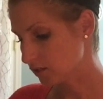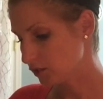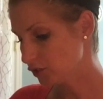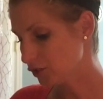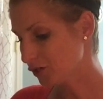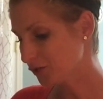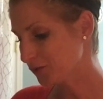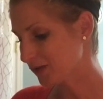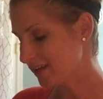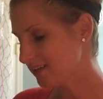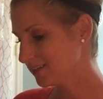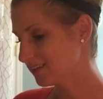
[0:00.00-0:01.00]
You know,
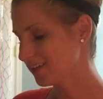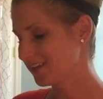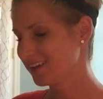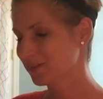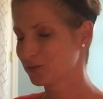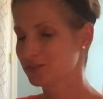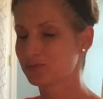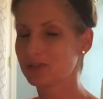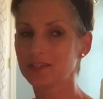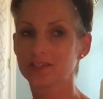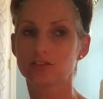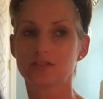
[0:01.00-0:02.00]
and what's
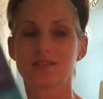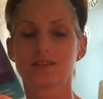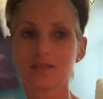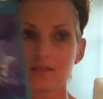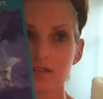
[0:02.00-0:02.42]
really interesting is